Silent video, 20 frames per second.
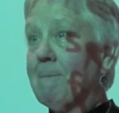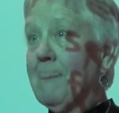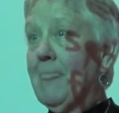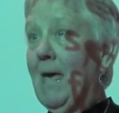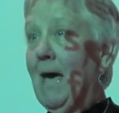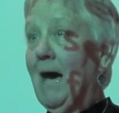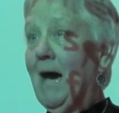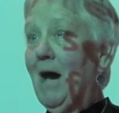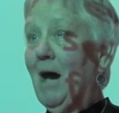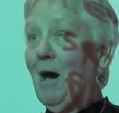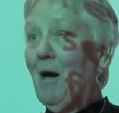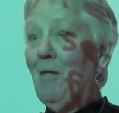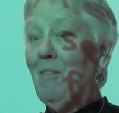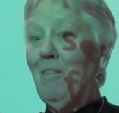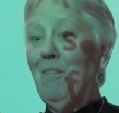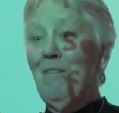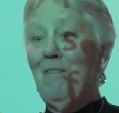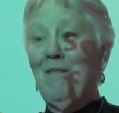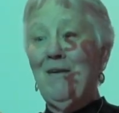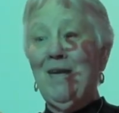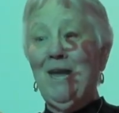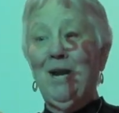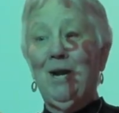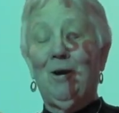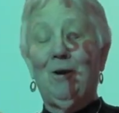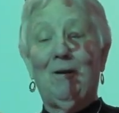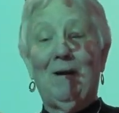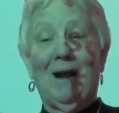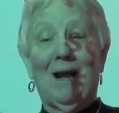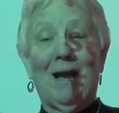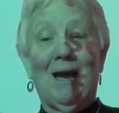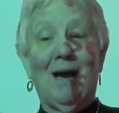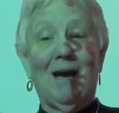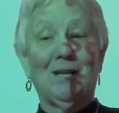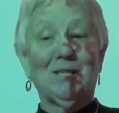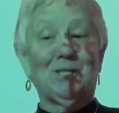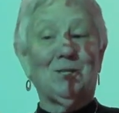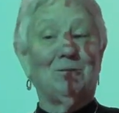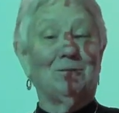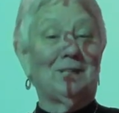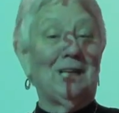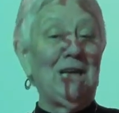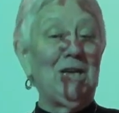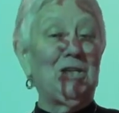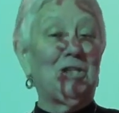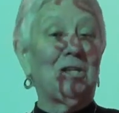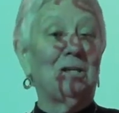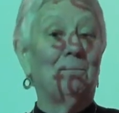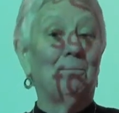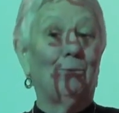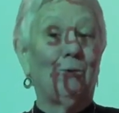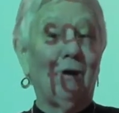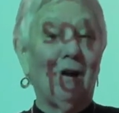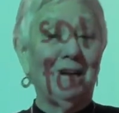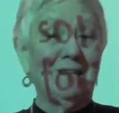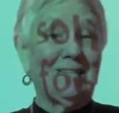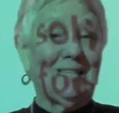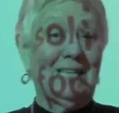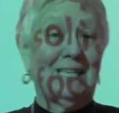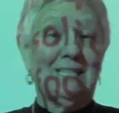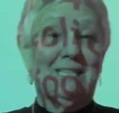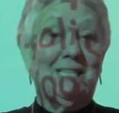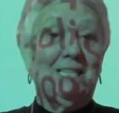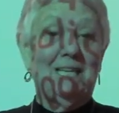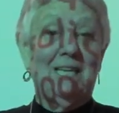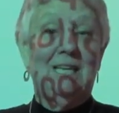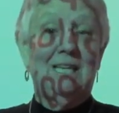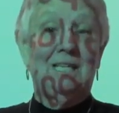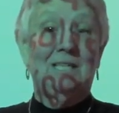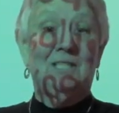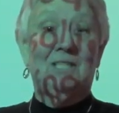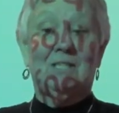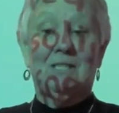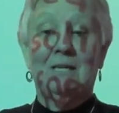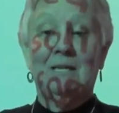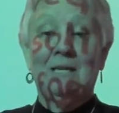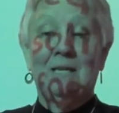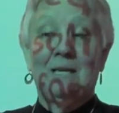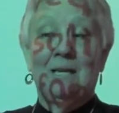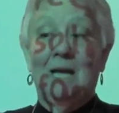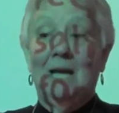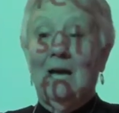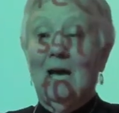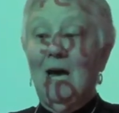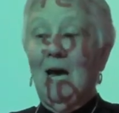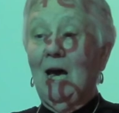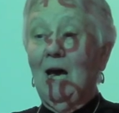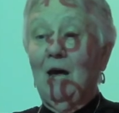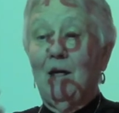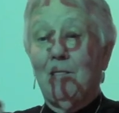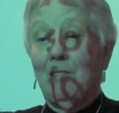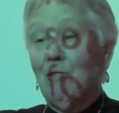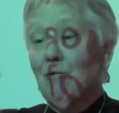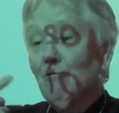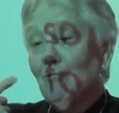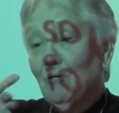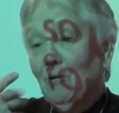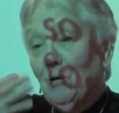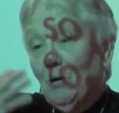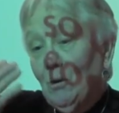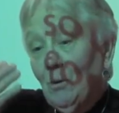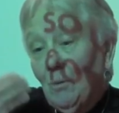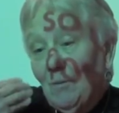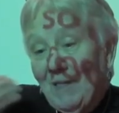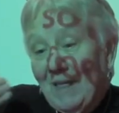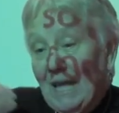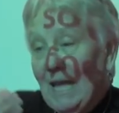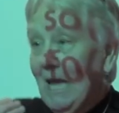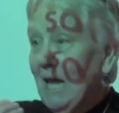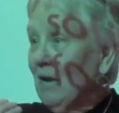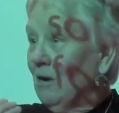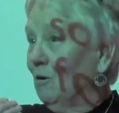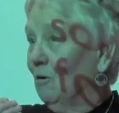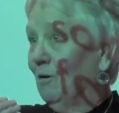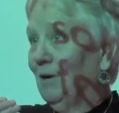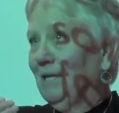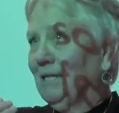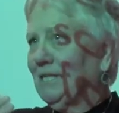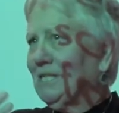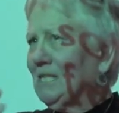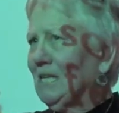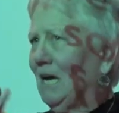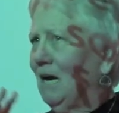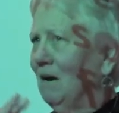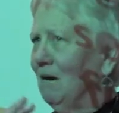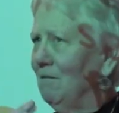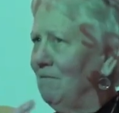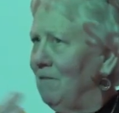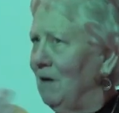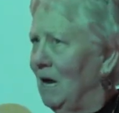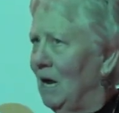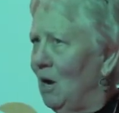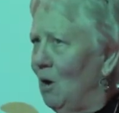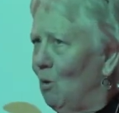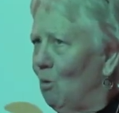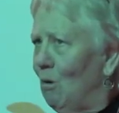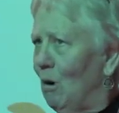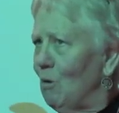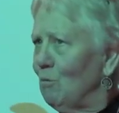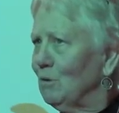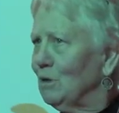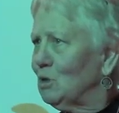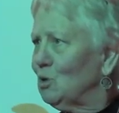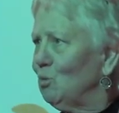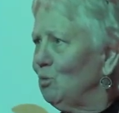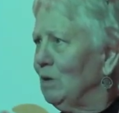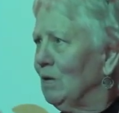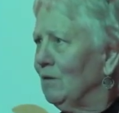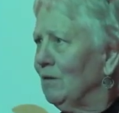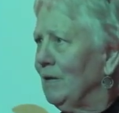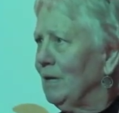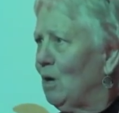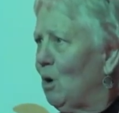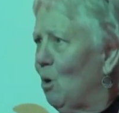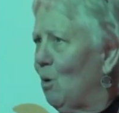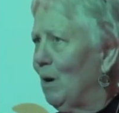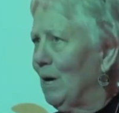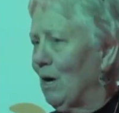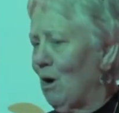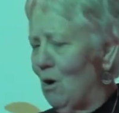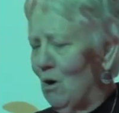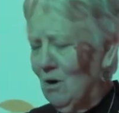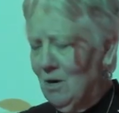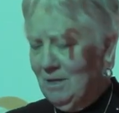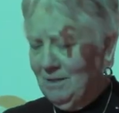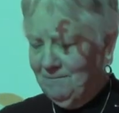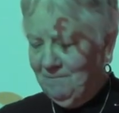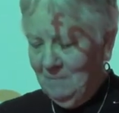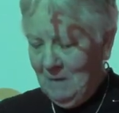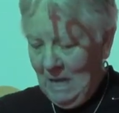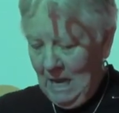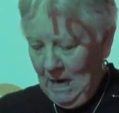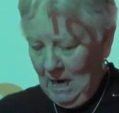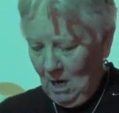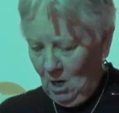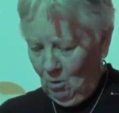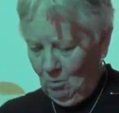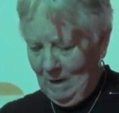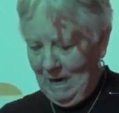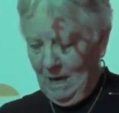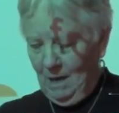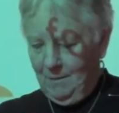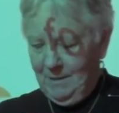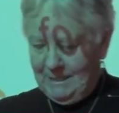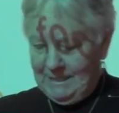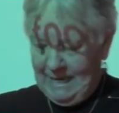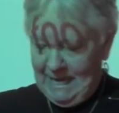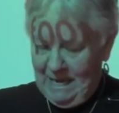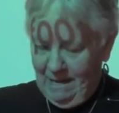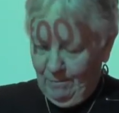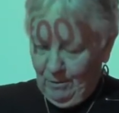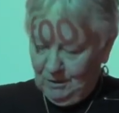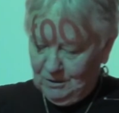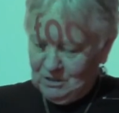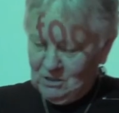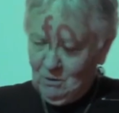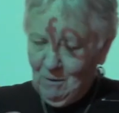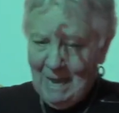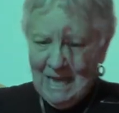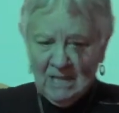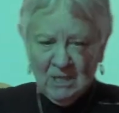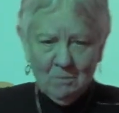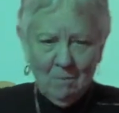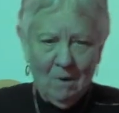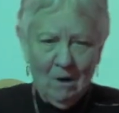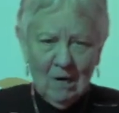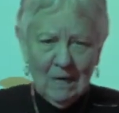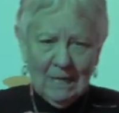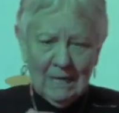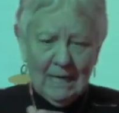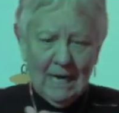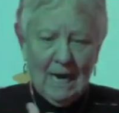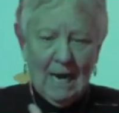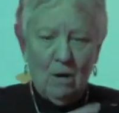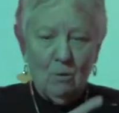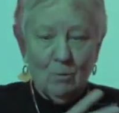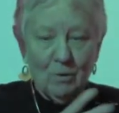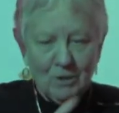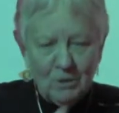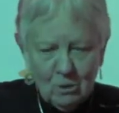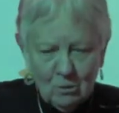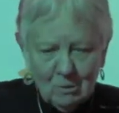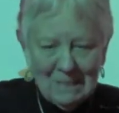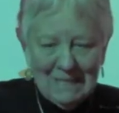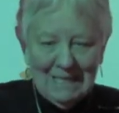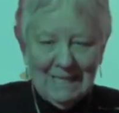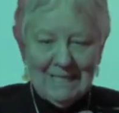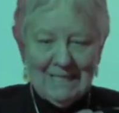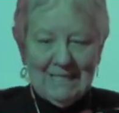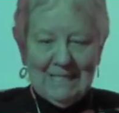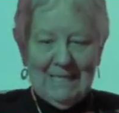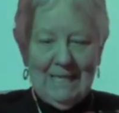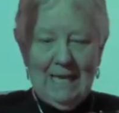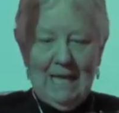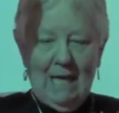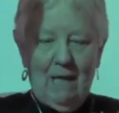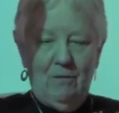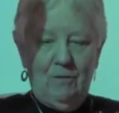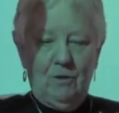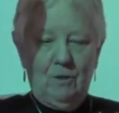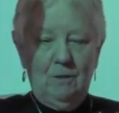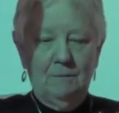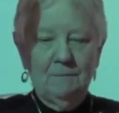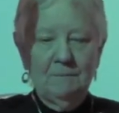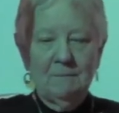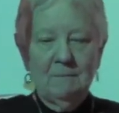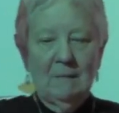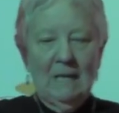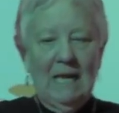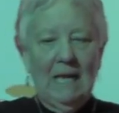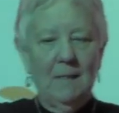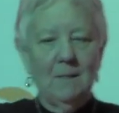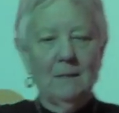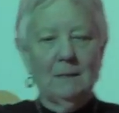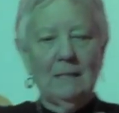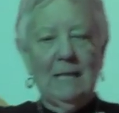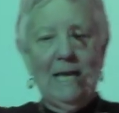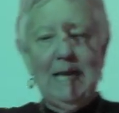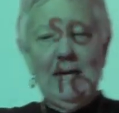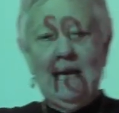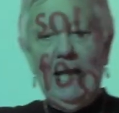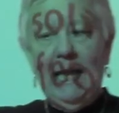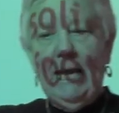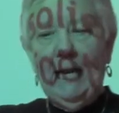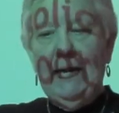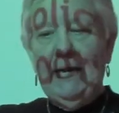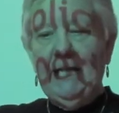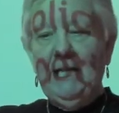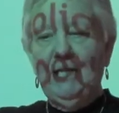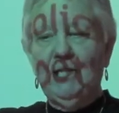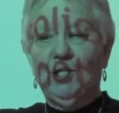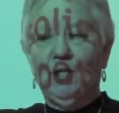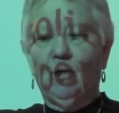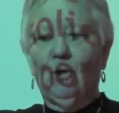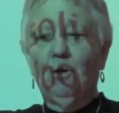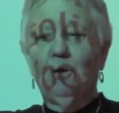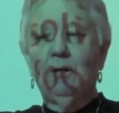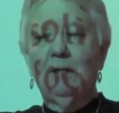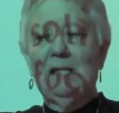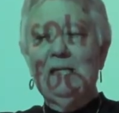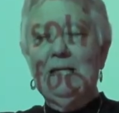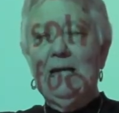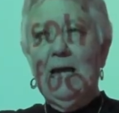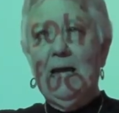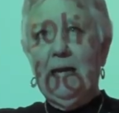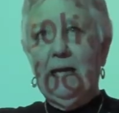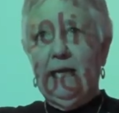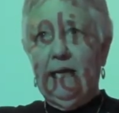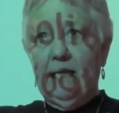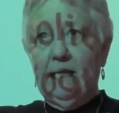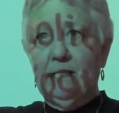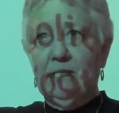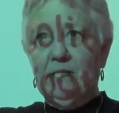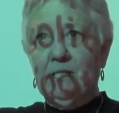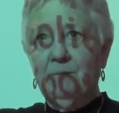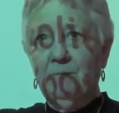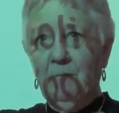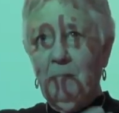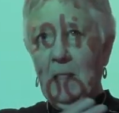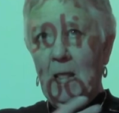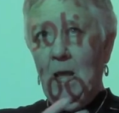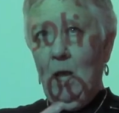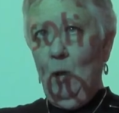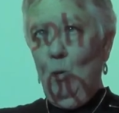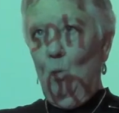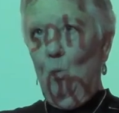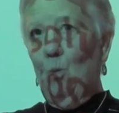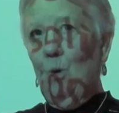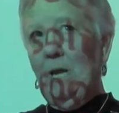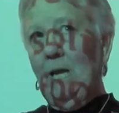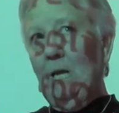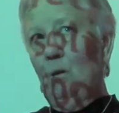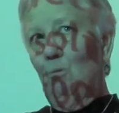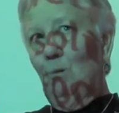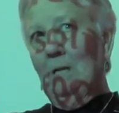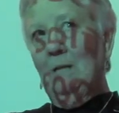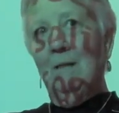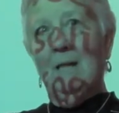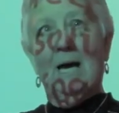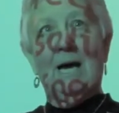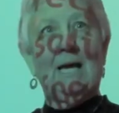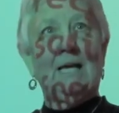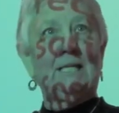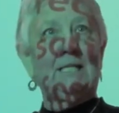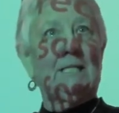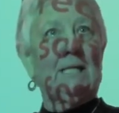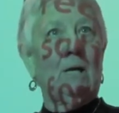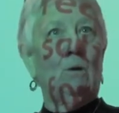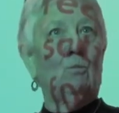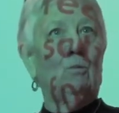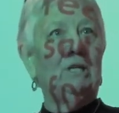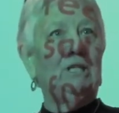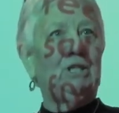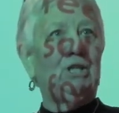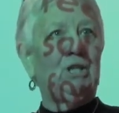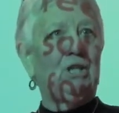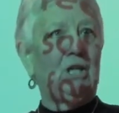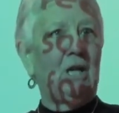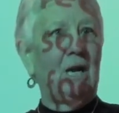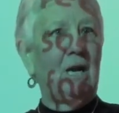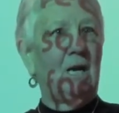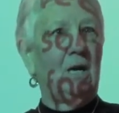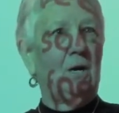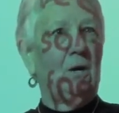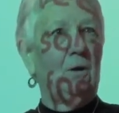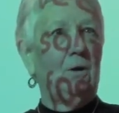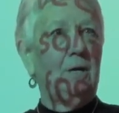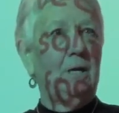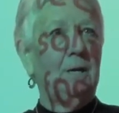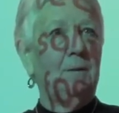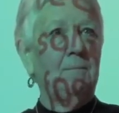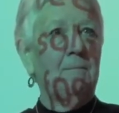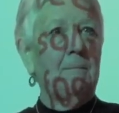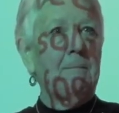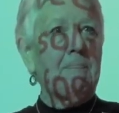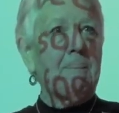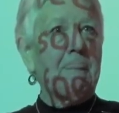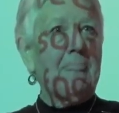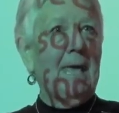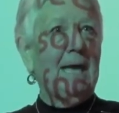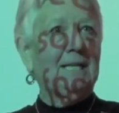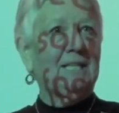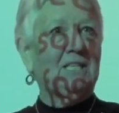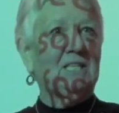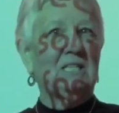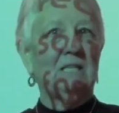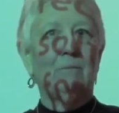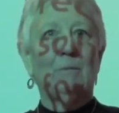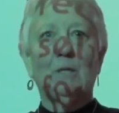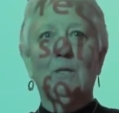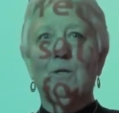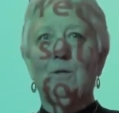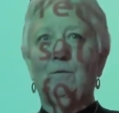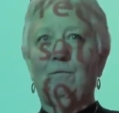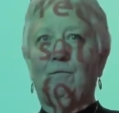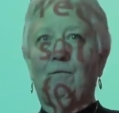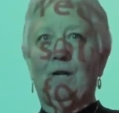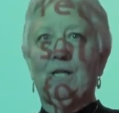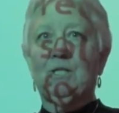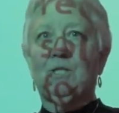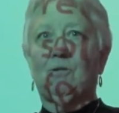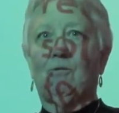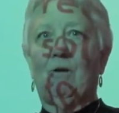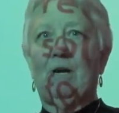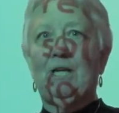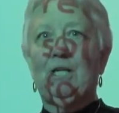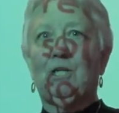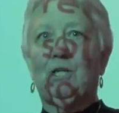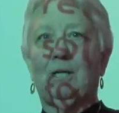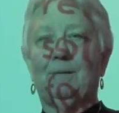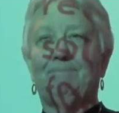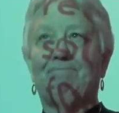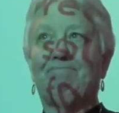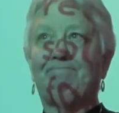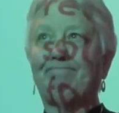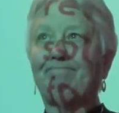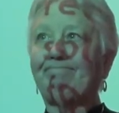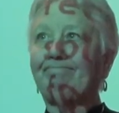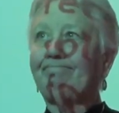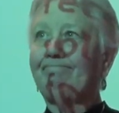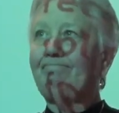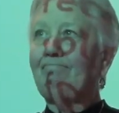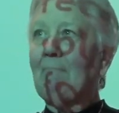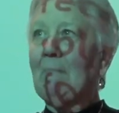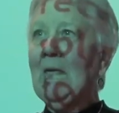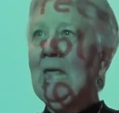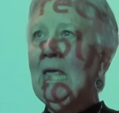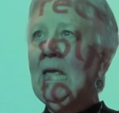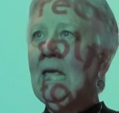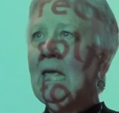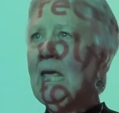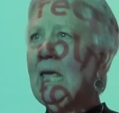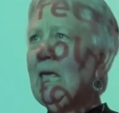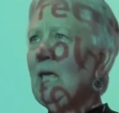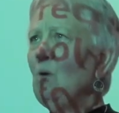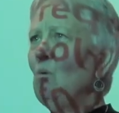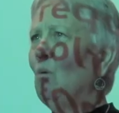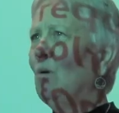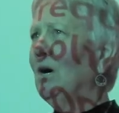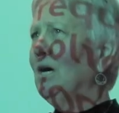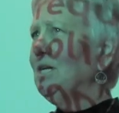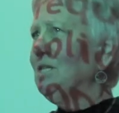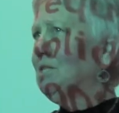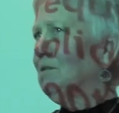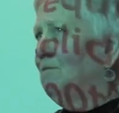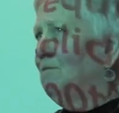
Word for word: uh, their consultation processes uh, through the ignorance of what was really going on around the table. So as Mark and I were doing this together in the late 80s, early 90s, we realized that we shared a similar frustration. He was a